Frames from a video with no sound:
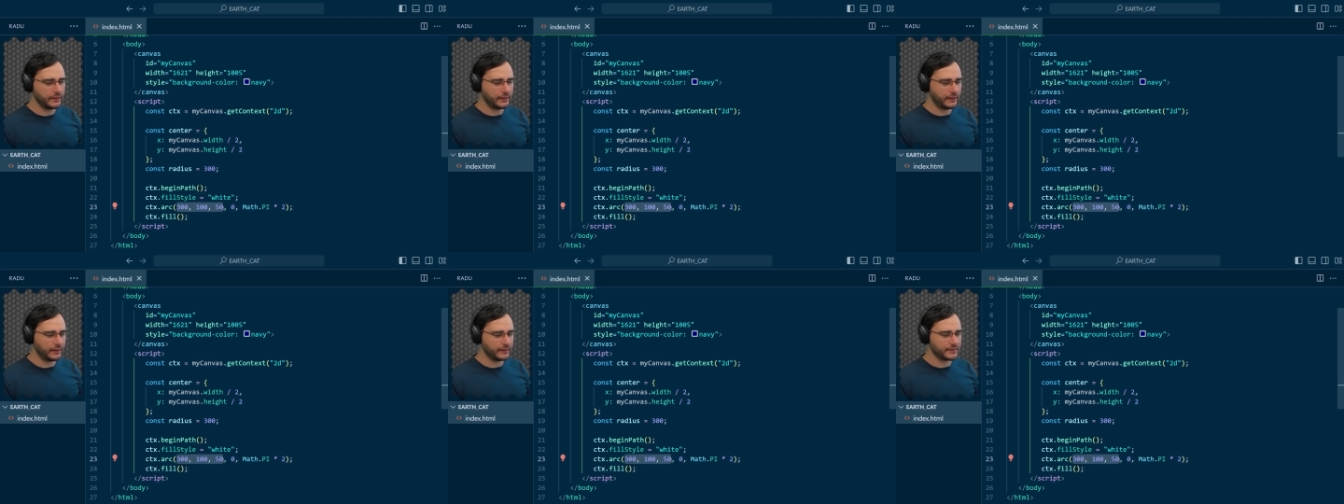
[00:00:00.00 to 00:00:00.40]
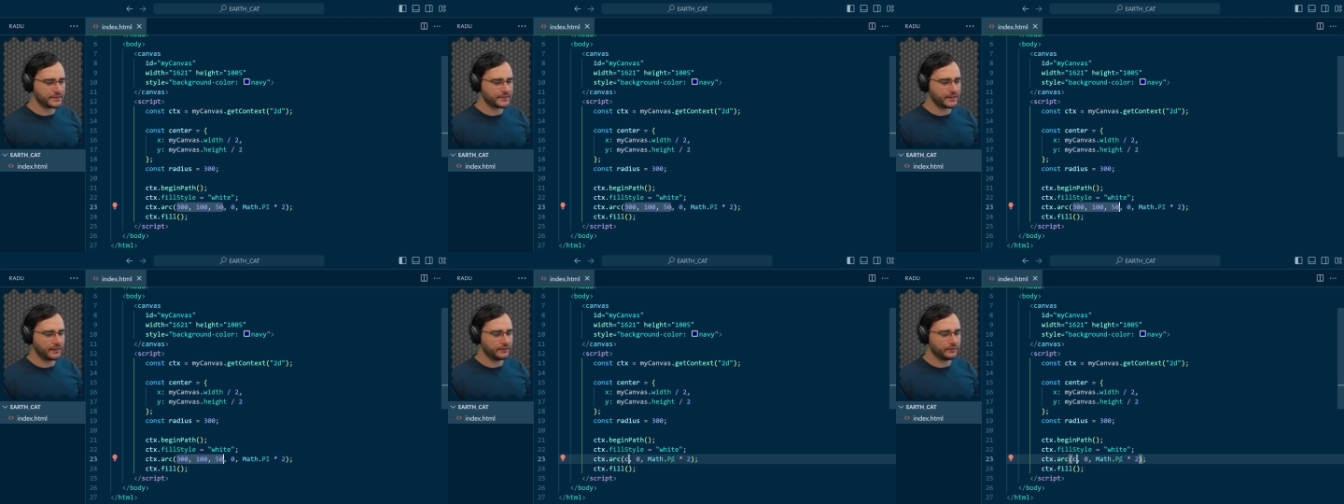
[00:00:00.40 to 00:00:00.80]
in the
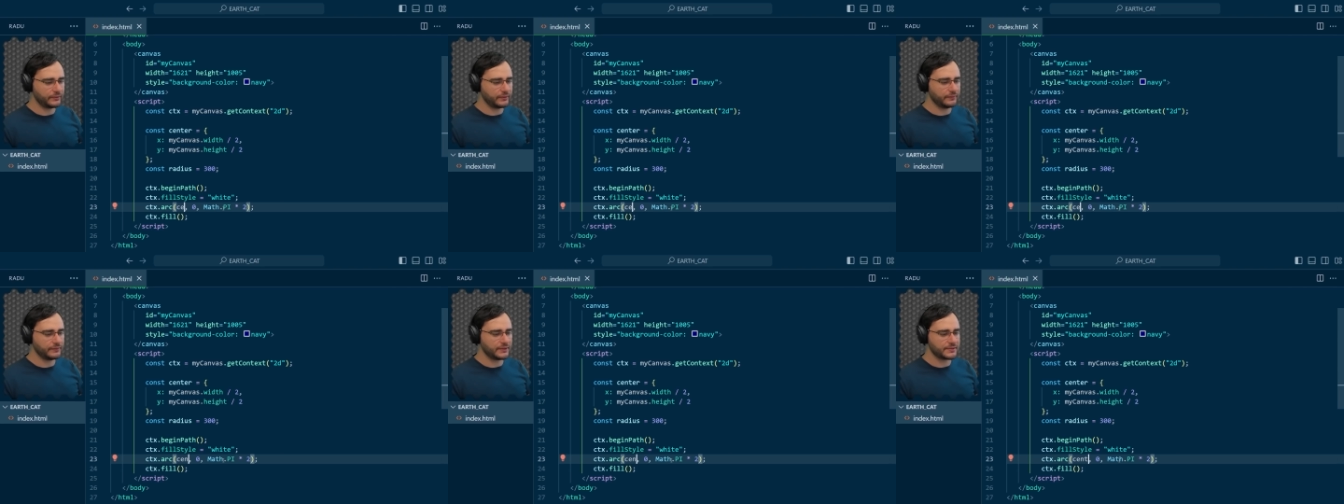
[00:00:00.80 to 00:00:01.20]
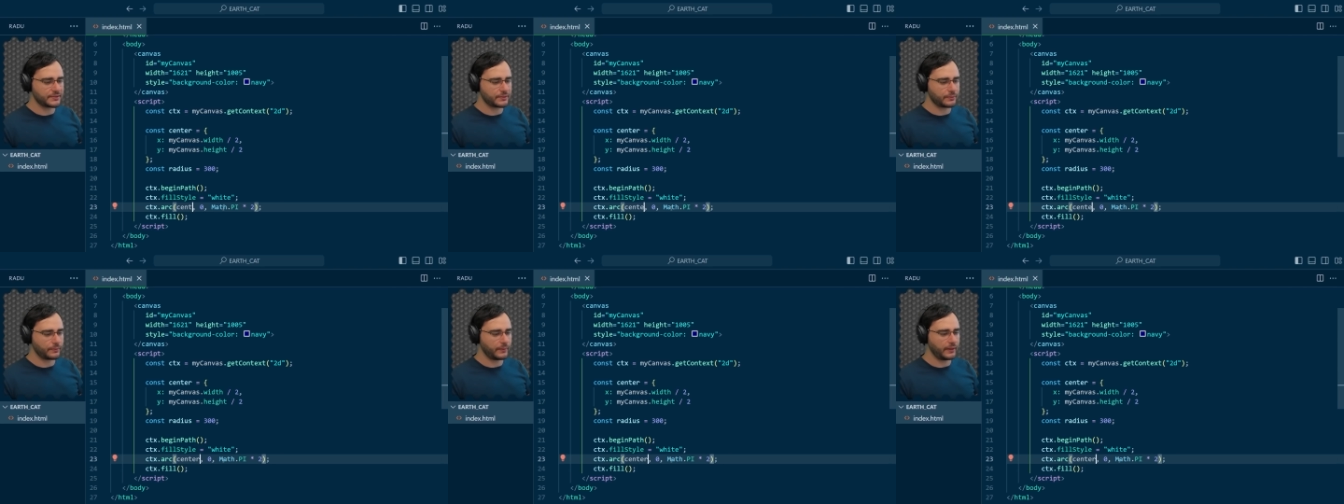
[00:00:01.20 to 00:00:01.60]
center of the
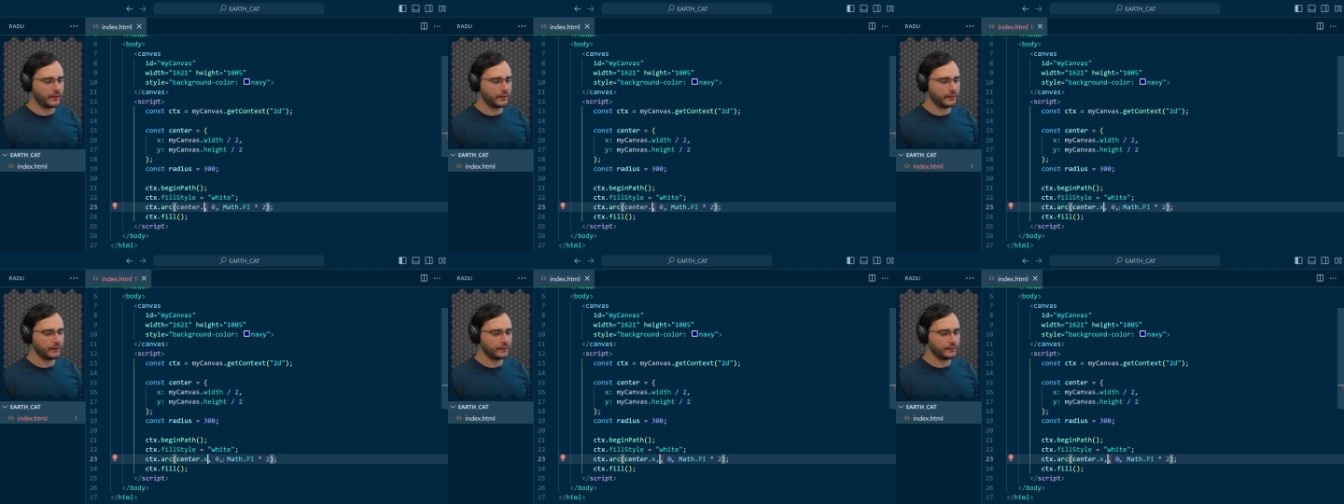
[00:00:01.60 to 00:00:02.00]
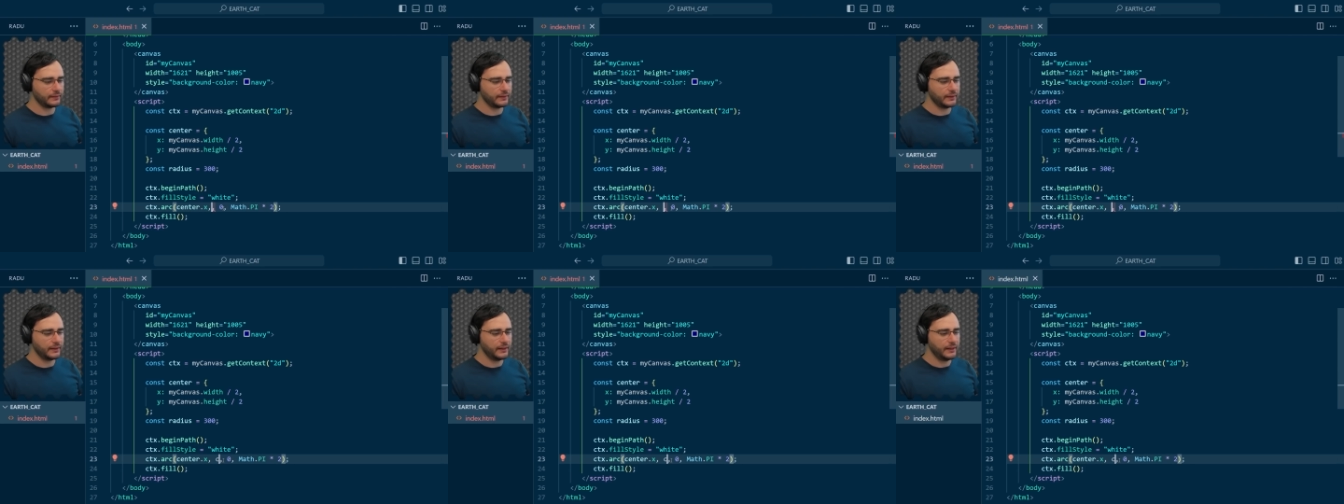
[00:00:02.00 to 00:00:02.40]
screen,
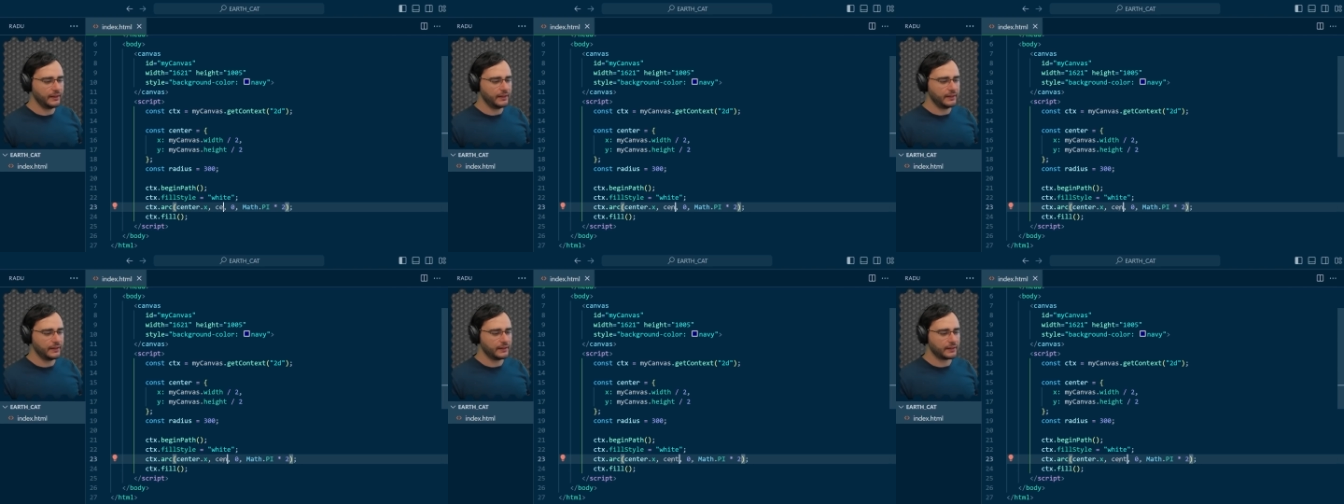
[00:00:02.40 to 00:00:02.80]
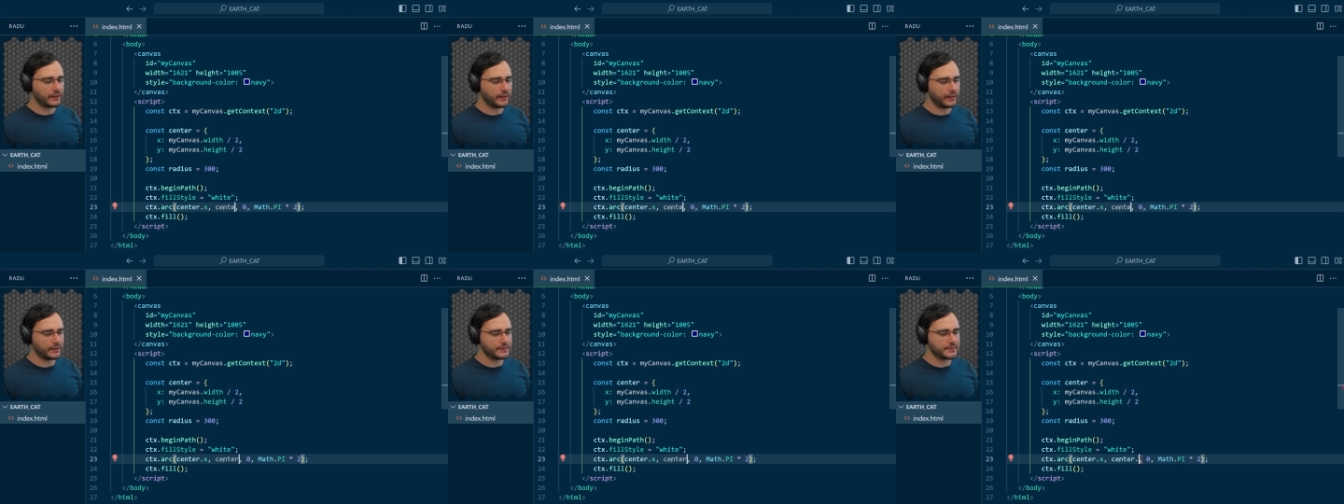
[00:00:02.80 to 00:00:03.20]

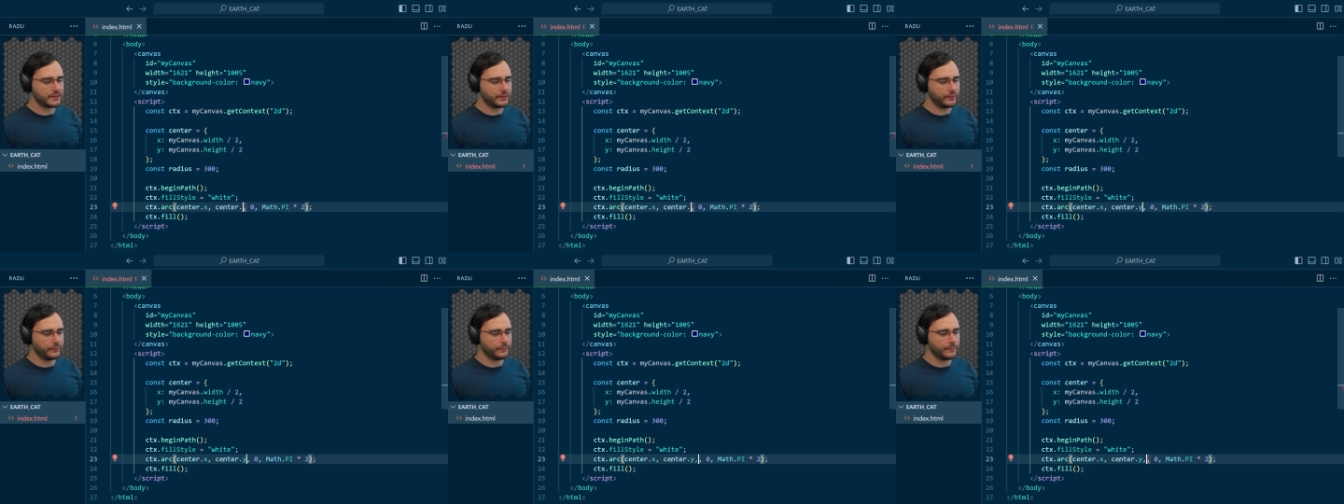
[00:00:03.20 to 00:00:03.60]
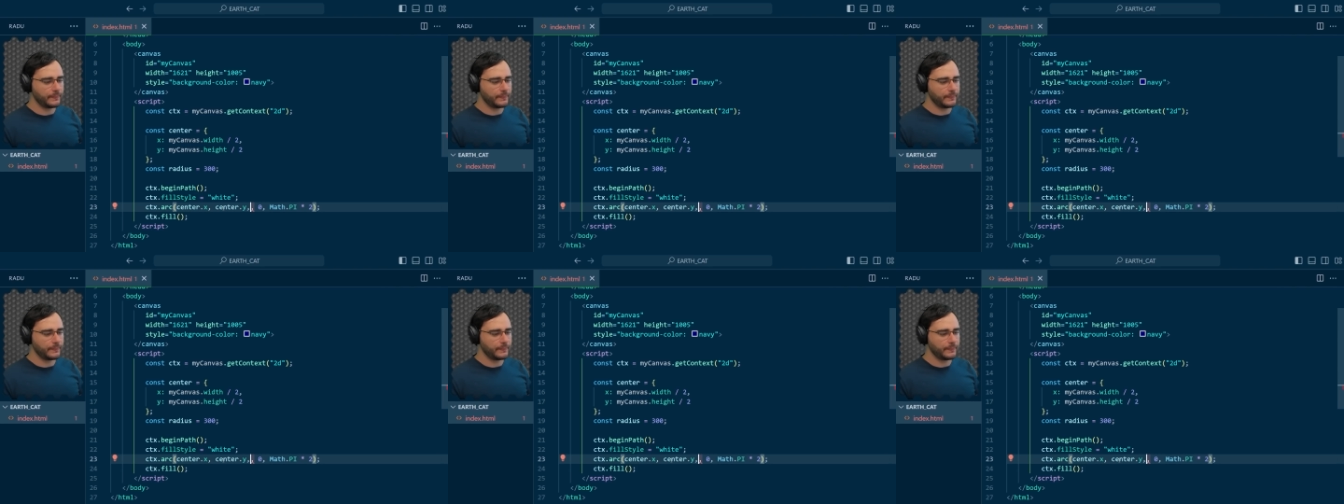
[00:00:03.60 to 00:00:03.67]
like so.